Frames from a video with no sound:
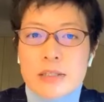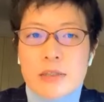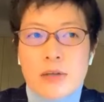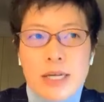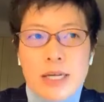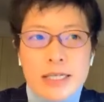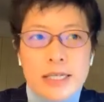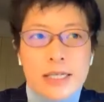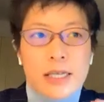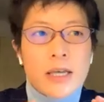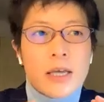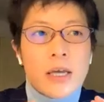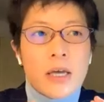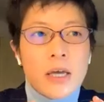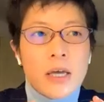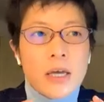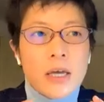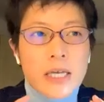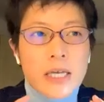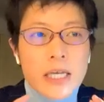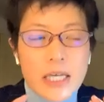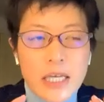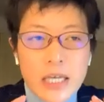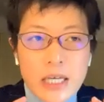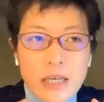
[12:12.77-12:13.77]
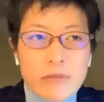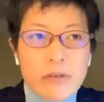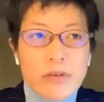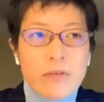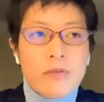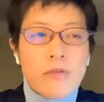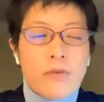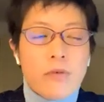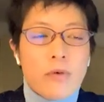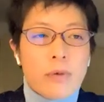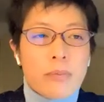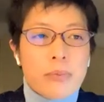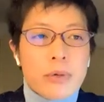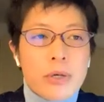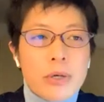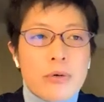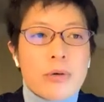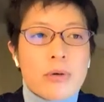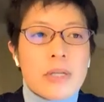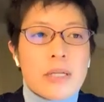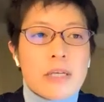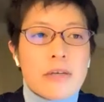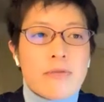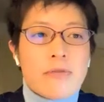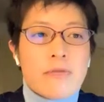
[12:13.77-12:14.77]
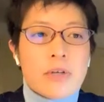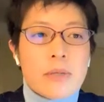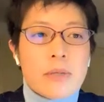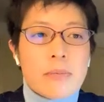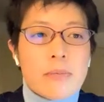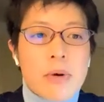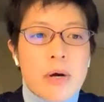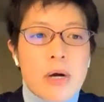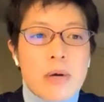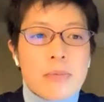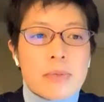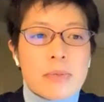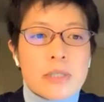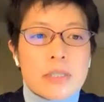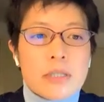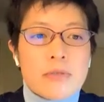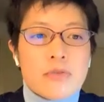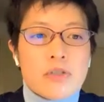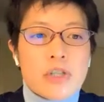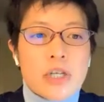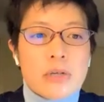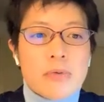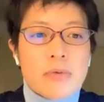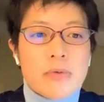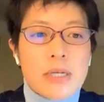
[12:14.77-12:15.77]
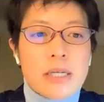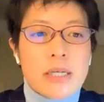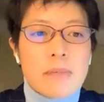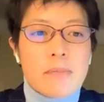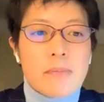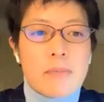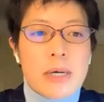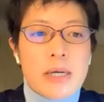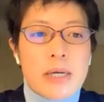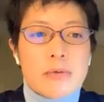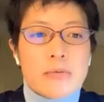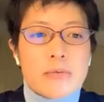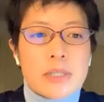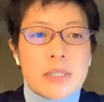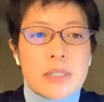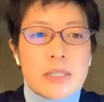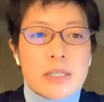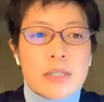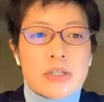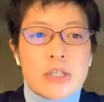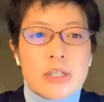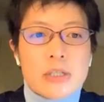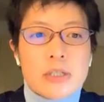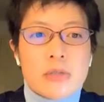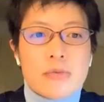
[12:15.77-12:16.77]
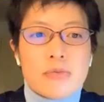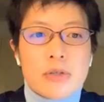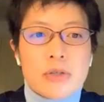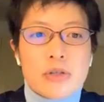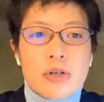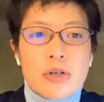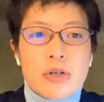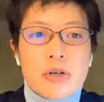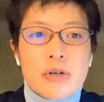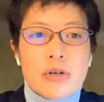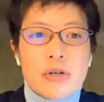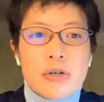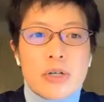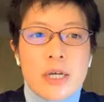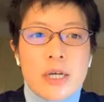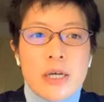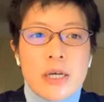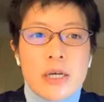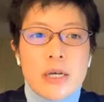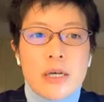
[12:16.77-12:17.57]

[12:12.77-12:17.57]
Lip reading: So I think even purely for the purpose of generating better risk-adjusted return,